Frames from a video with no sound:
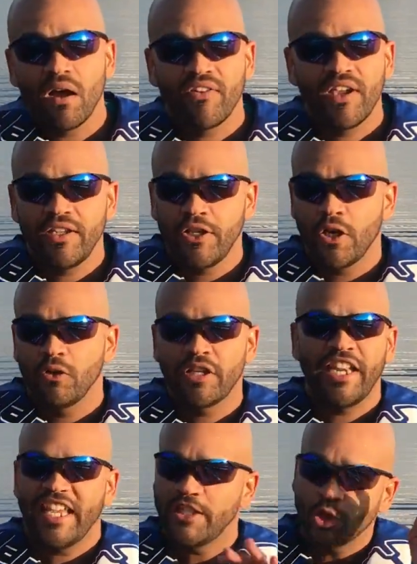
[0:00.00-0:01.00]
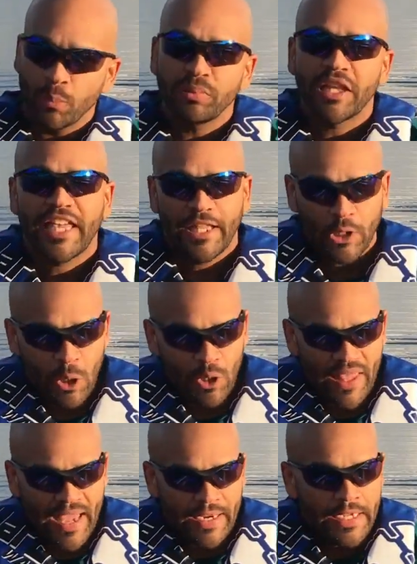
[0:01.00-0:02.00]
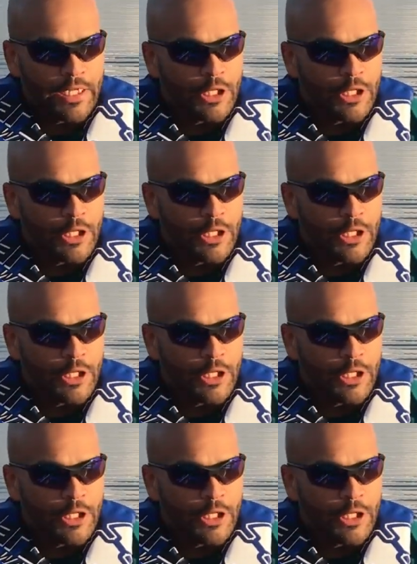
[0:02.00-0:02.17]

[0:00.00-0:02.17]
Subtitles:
of it, you know, getting into playing and all that.